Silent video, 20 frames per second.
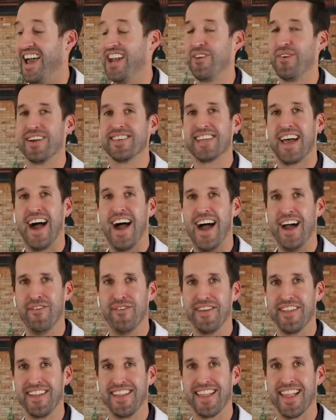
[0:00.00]
Anyways, I
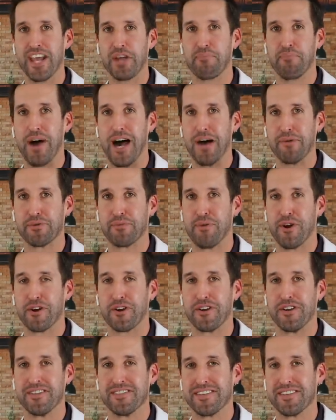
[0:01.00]
really like Bob's
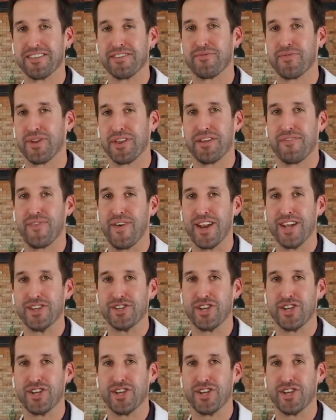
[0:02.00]
Burgers. This is really funny